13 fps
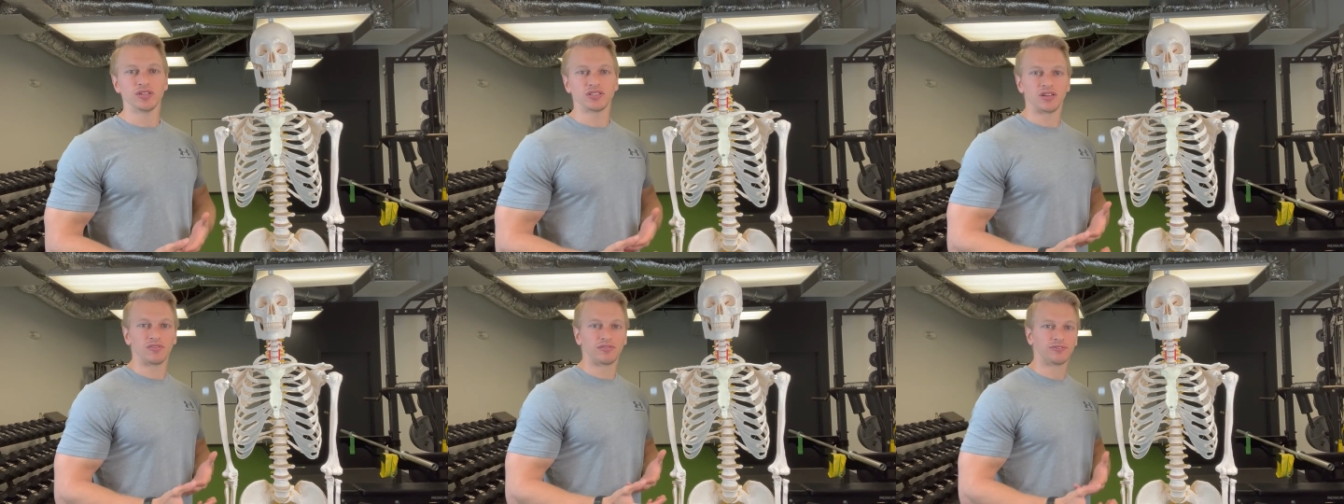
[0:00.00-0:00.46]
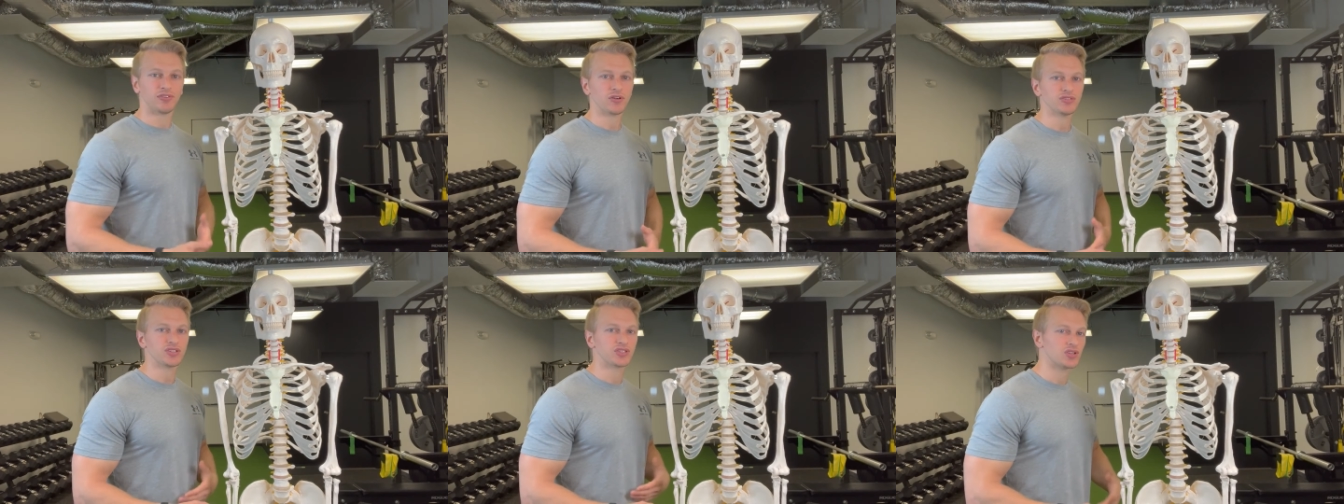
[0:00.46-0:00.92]
is
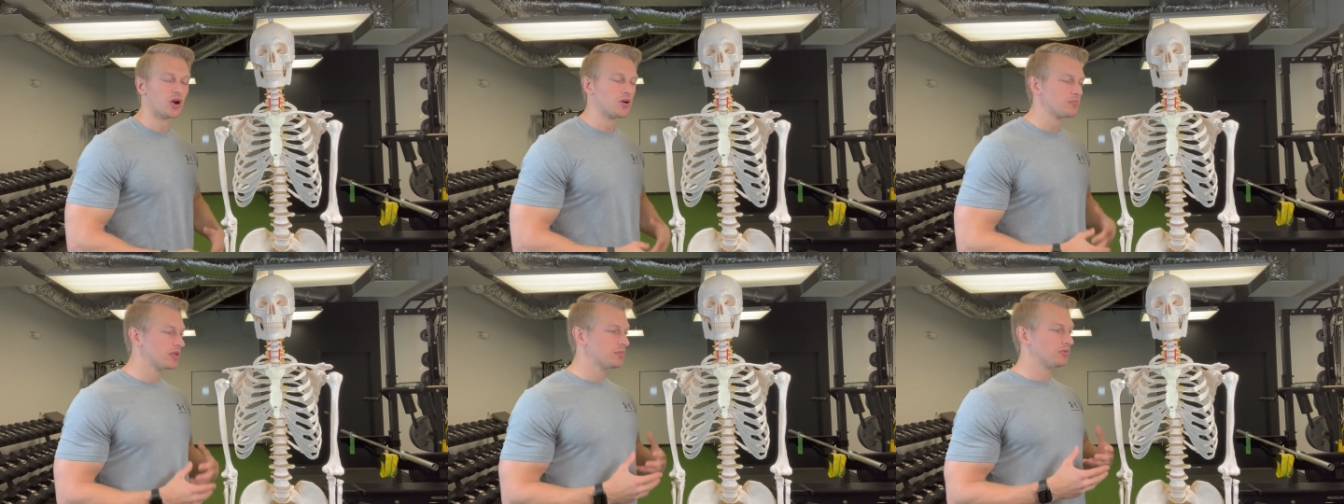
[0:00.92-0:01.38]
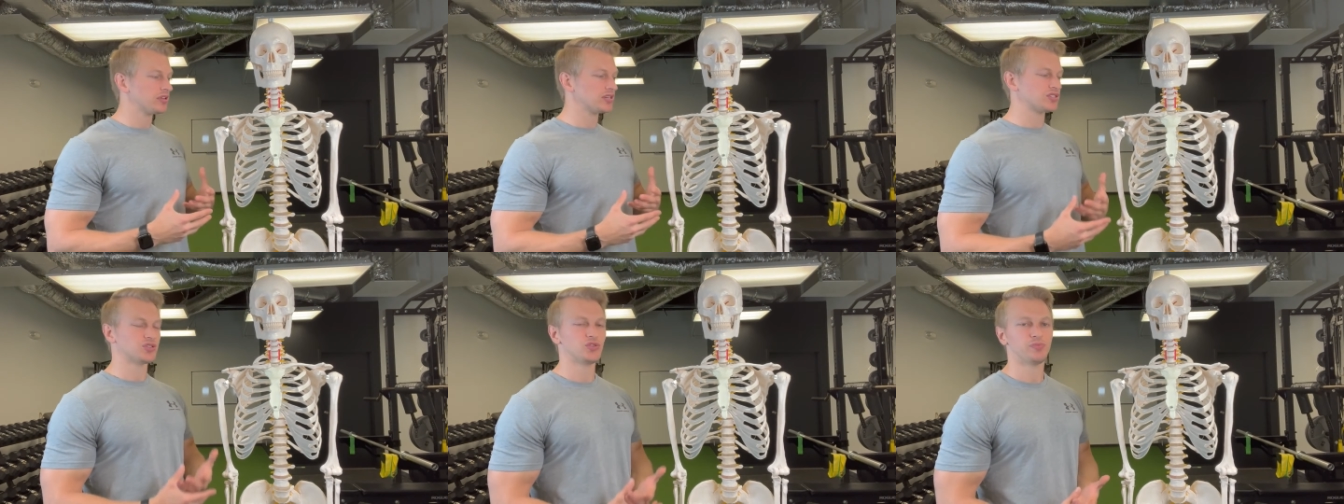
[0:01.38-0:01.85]
first start people in
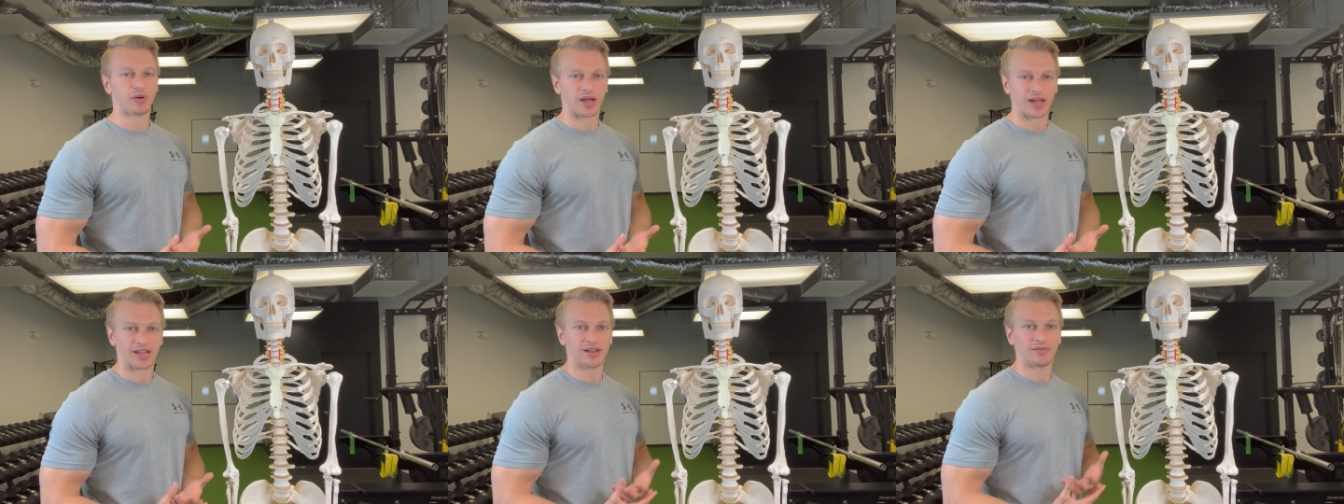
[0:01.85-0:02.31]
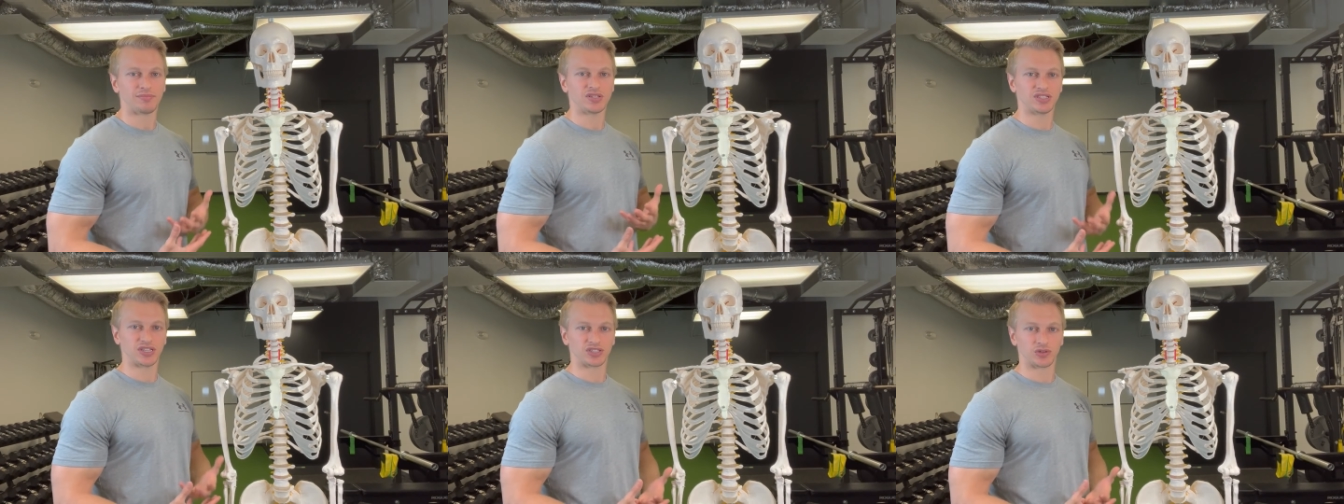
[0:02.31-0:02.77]
a supine
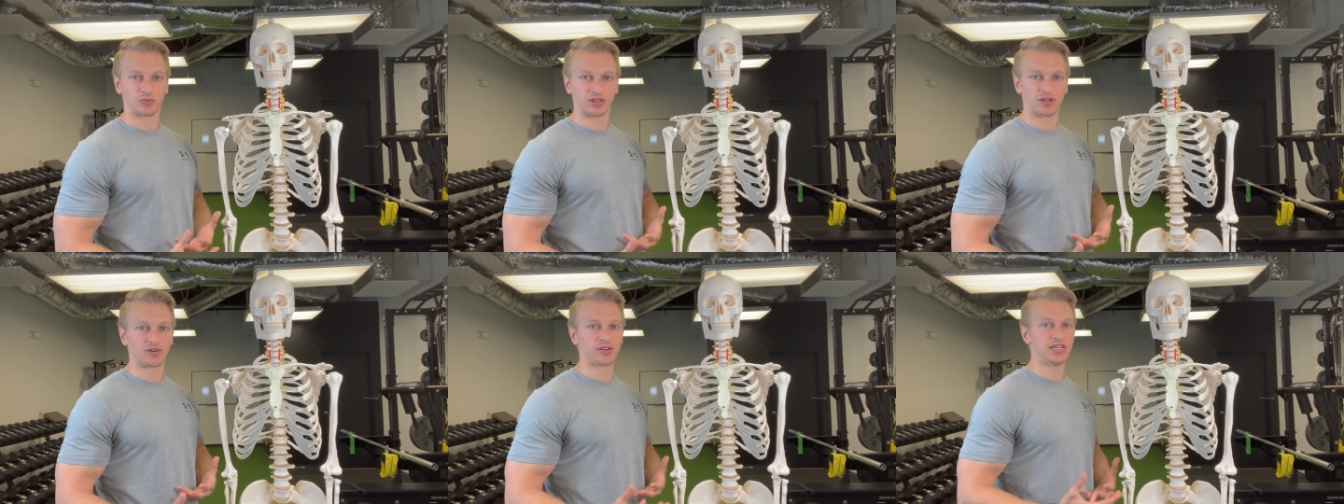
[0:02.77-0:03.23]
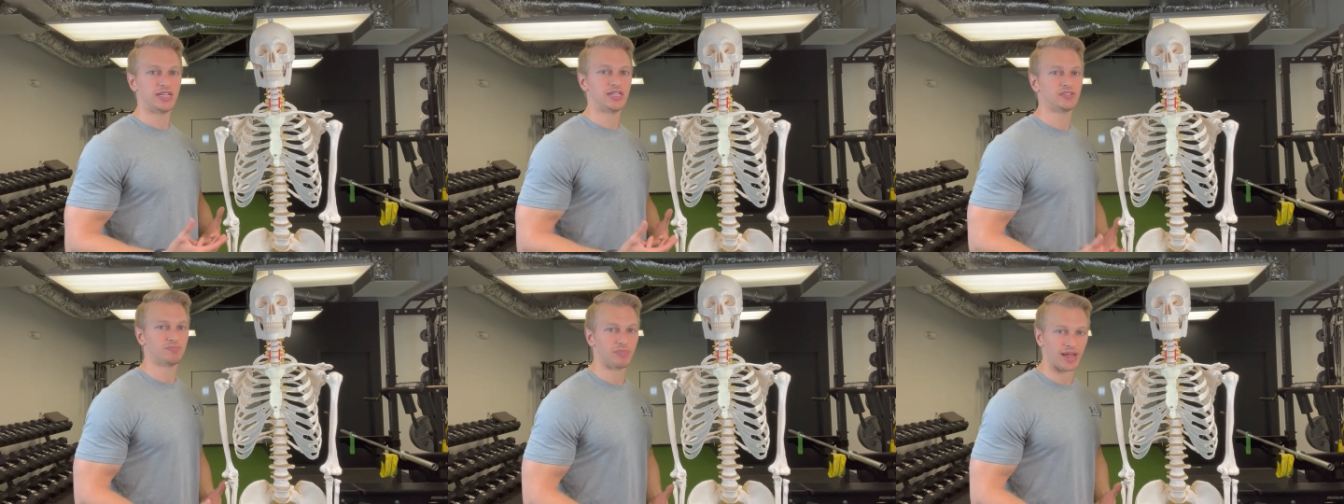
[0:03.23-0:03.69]
position with their
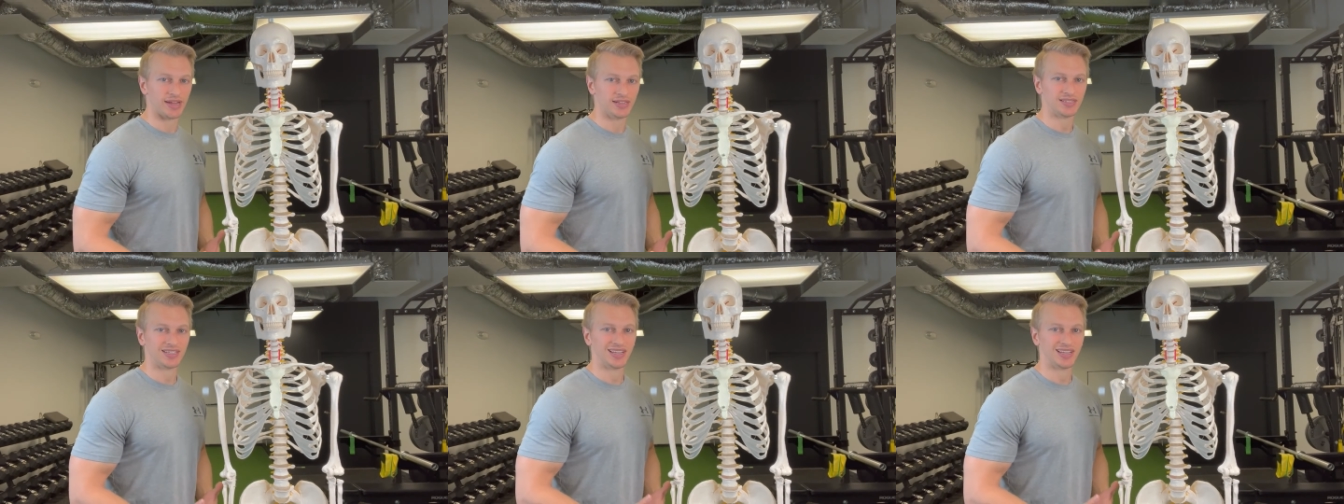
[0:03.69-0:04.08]
knees bent